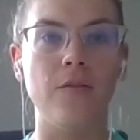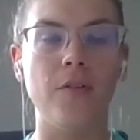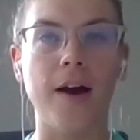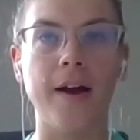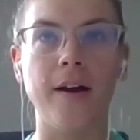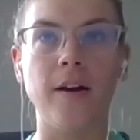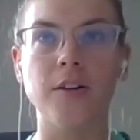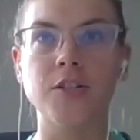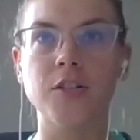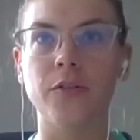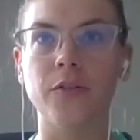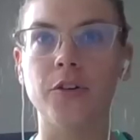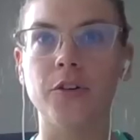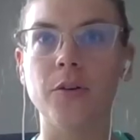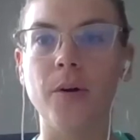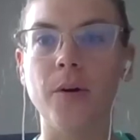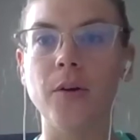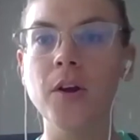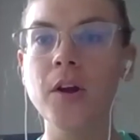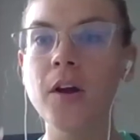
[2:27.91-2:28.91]
I got to learn
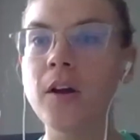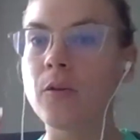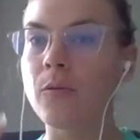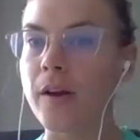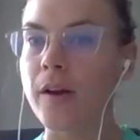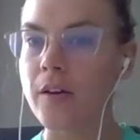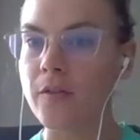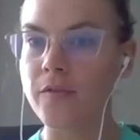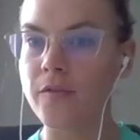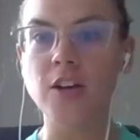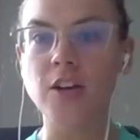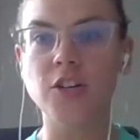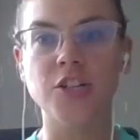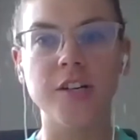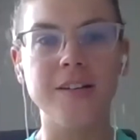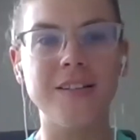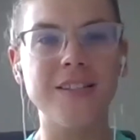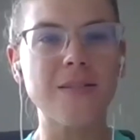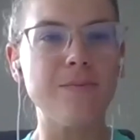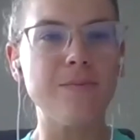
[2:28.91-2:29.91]
about
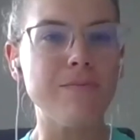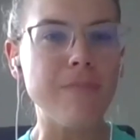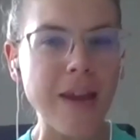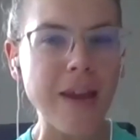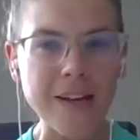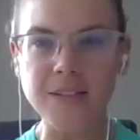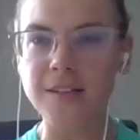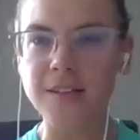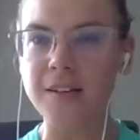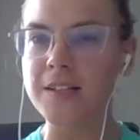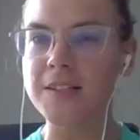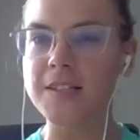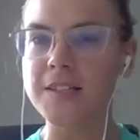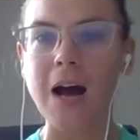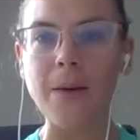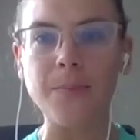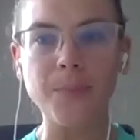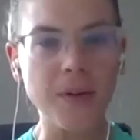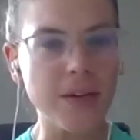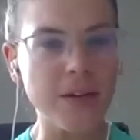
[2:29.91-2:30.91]
renovations, maintenance,
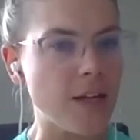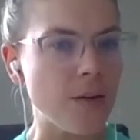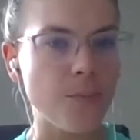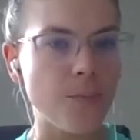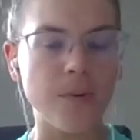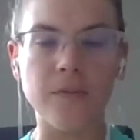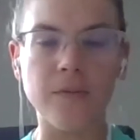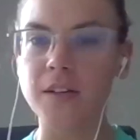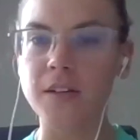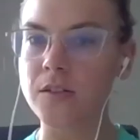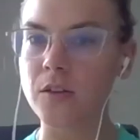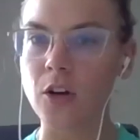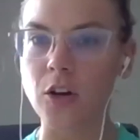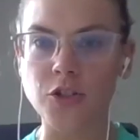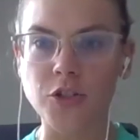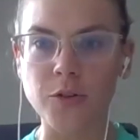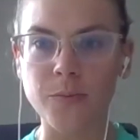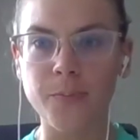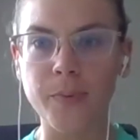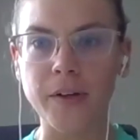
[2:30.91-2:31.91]
upkeep of these
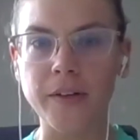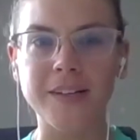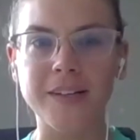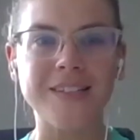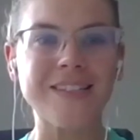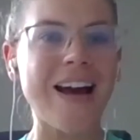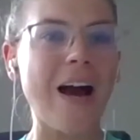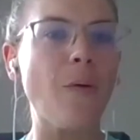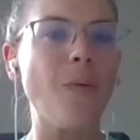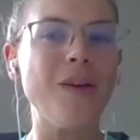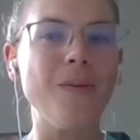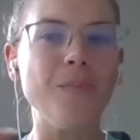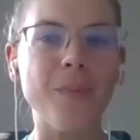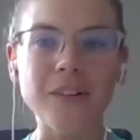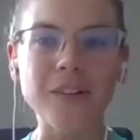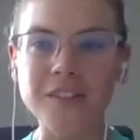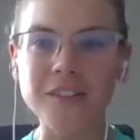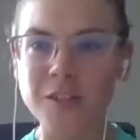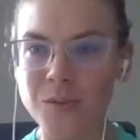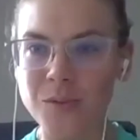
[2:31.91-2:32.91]
larger buildings, how we
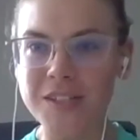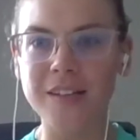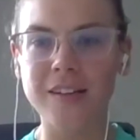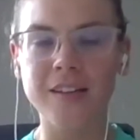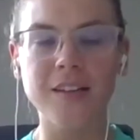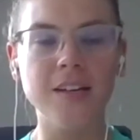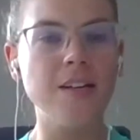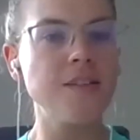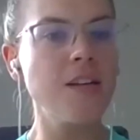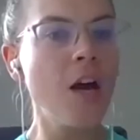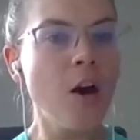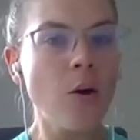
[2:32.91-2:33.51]
build utilities,